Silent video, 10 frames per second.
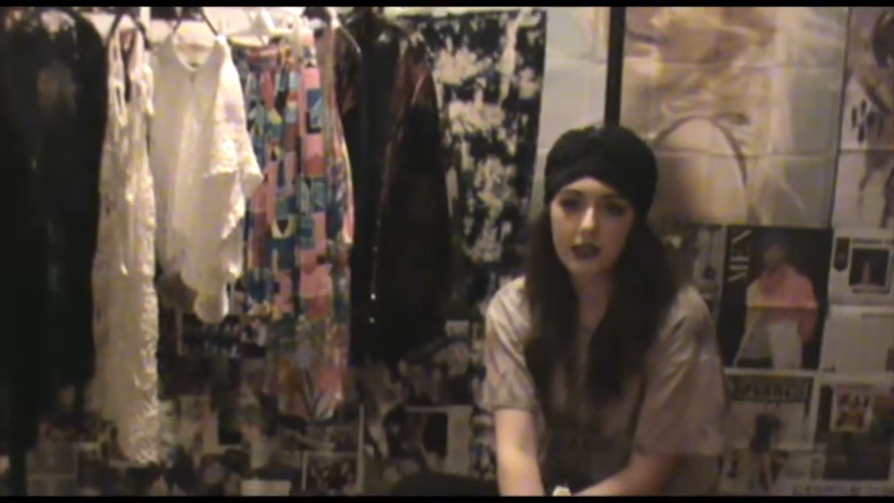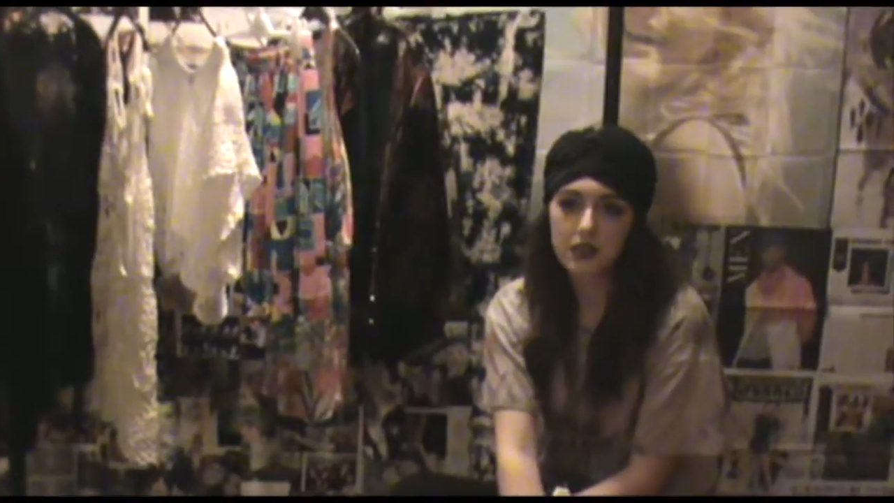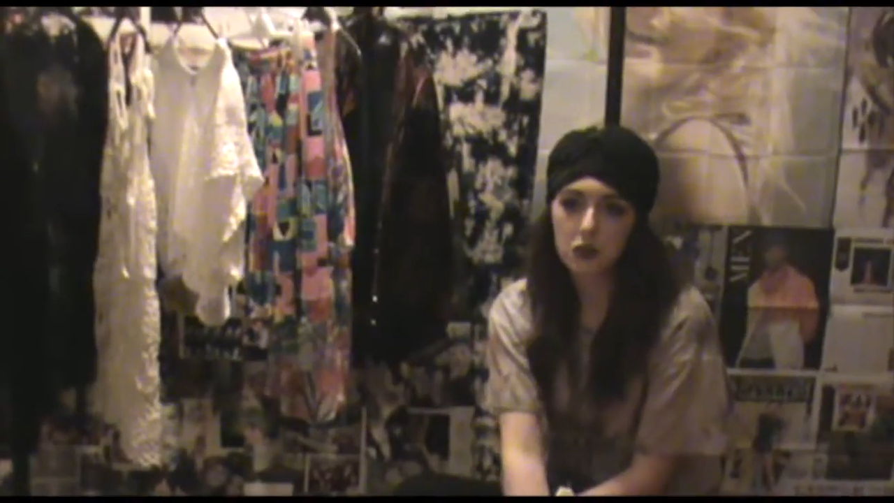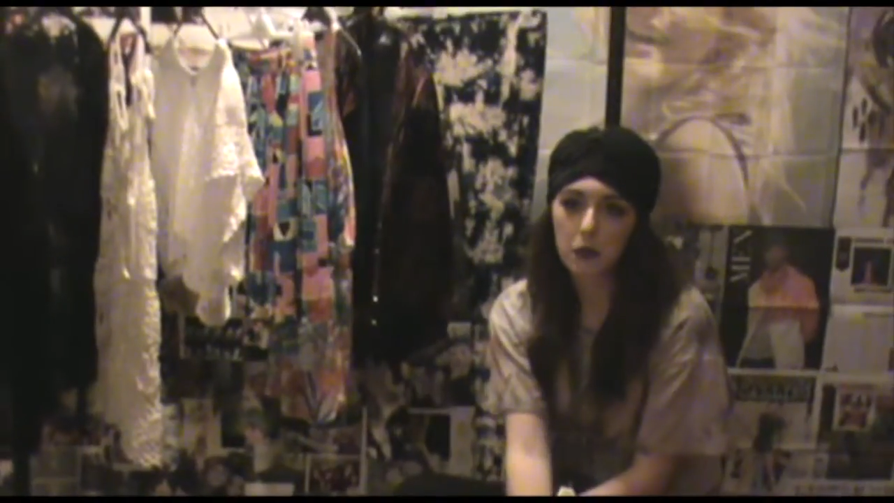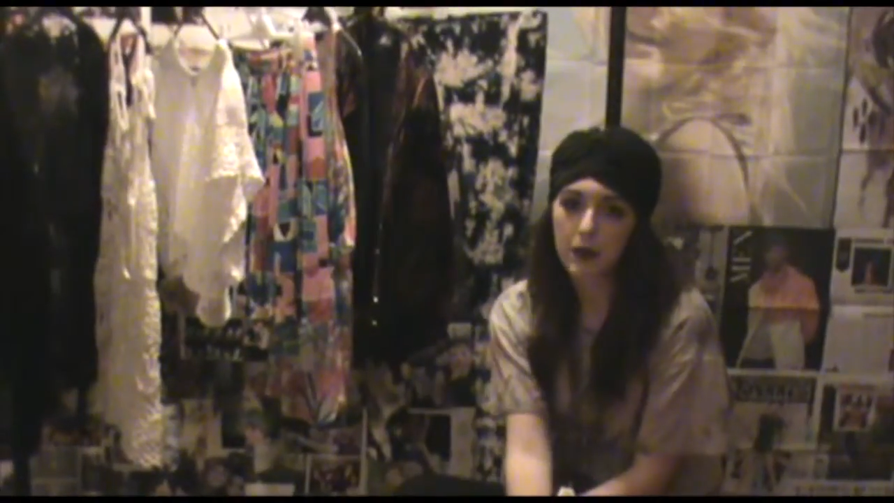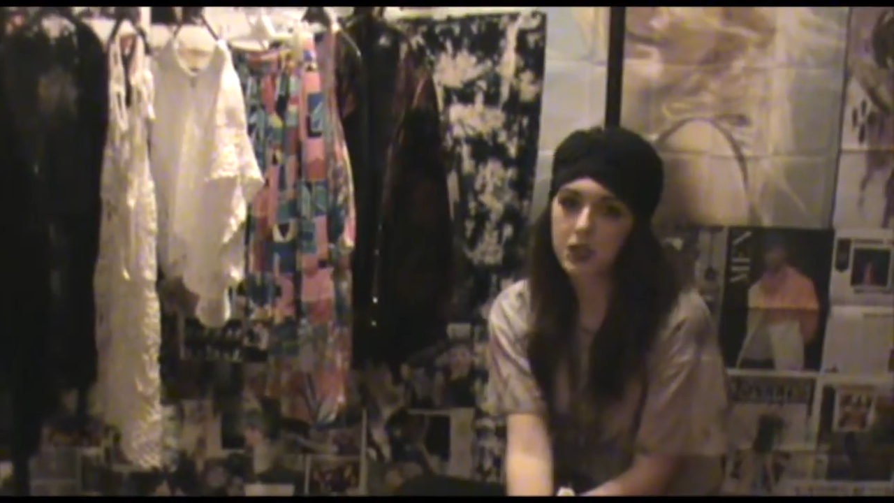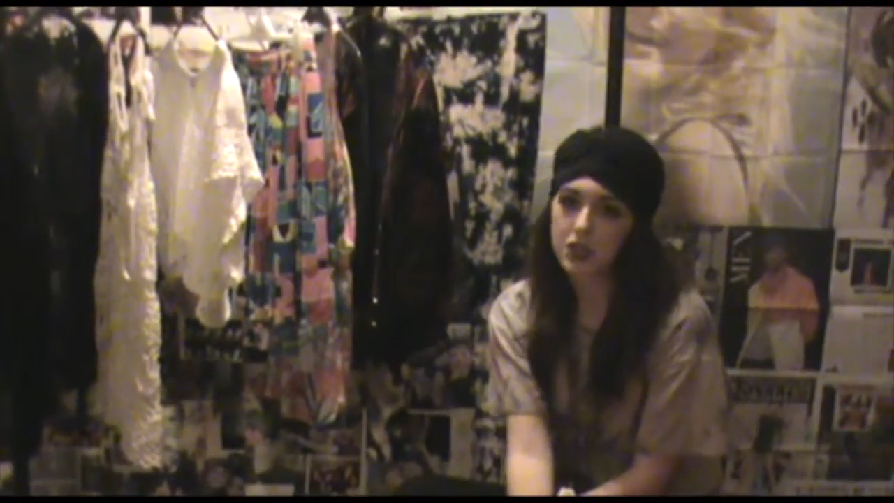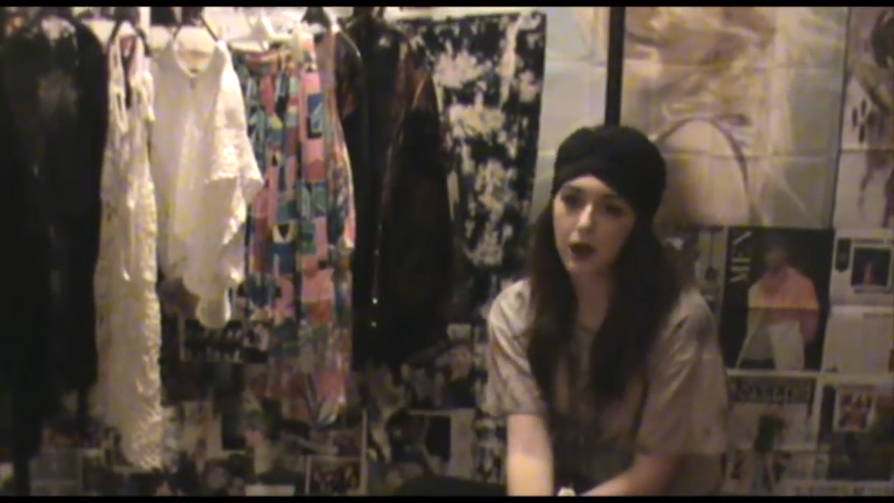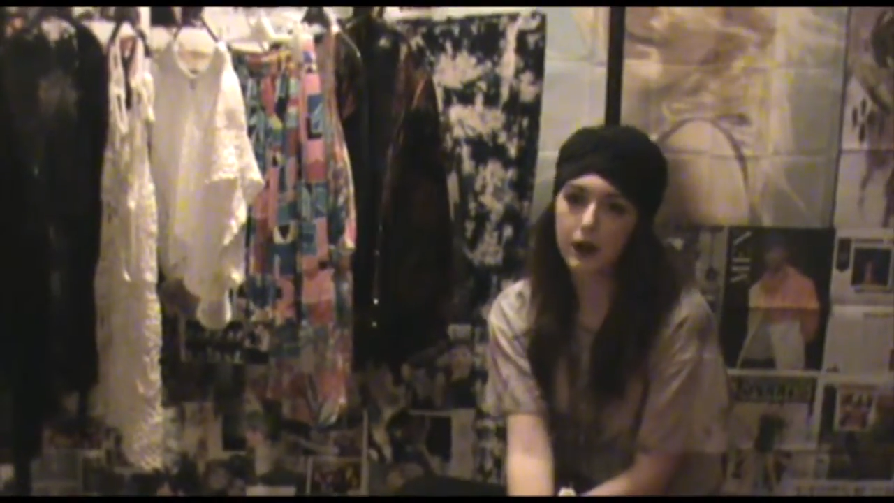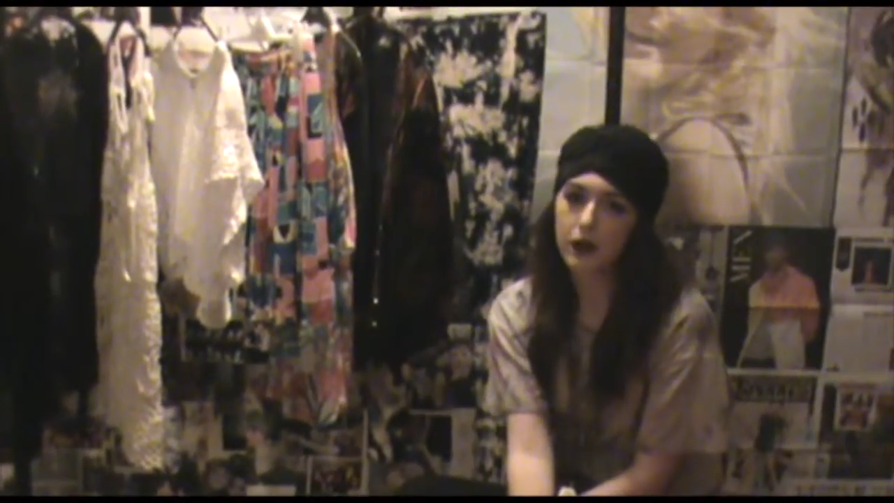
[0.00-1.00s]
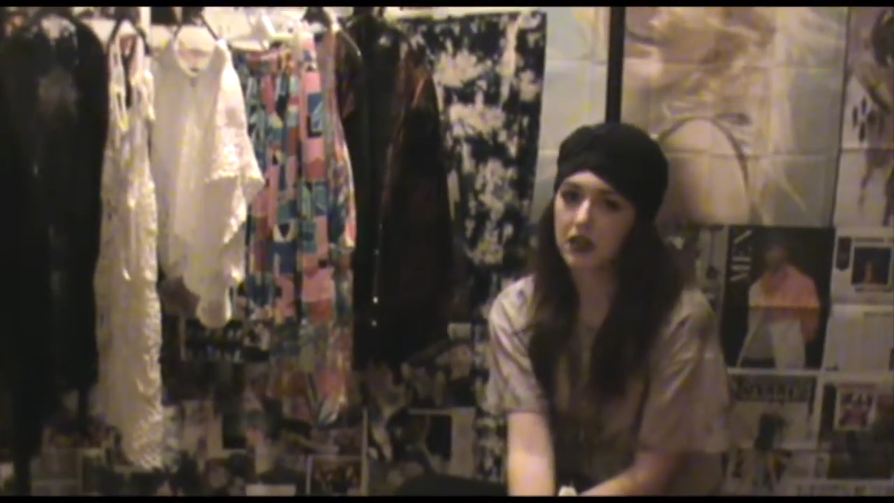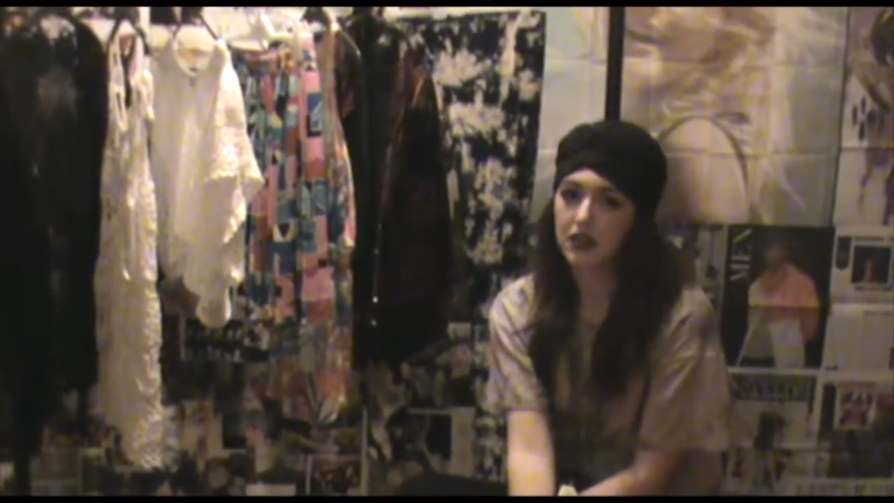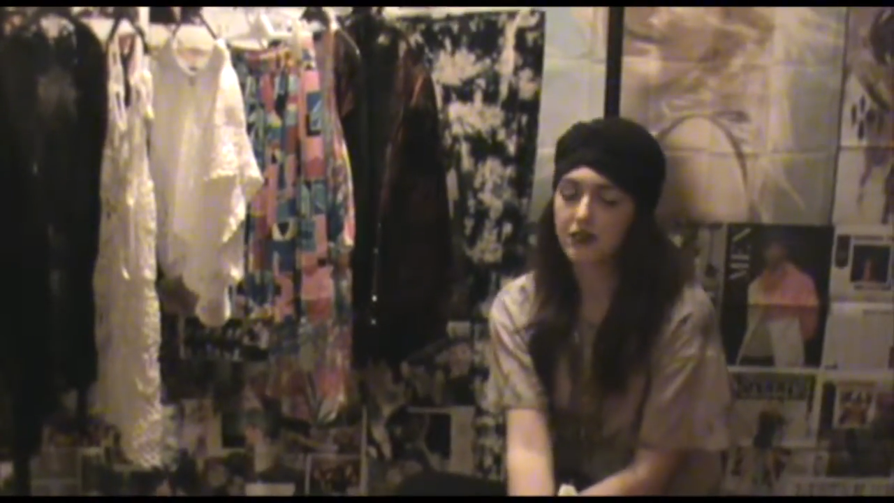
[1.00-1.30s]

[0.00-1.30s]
There's not much going on in the